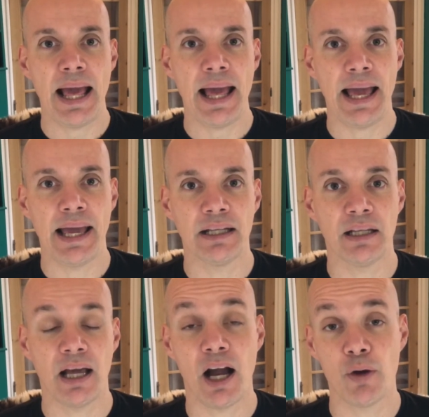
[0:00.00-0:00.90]
and
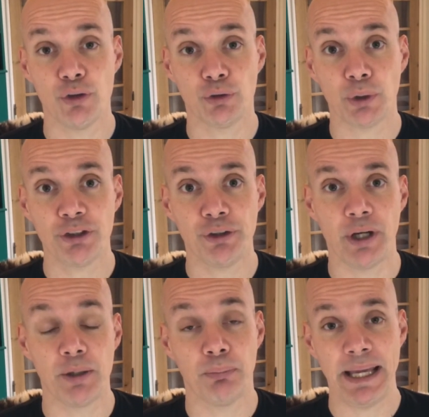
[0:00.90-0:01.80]
how you structure
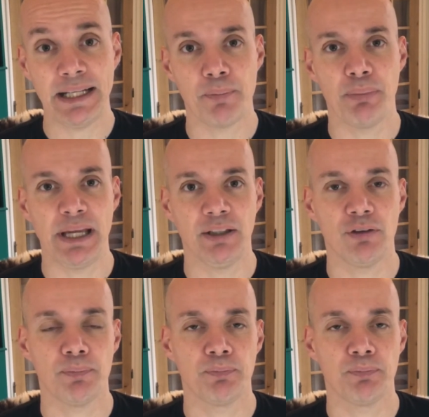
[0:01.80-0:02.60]
and plan campaigns.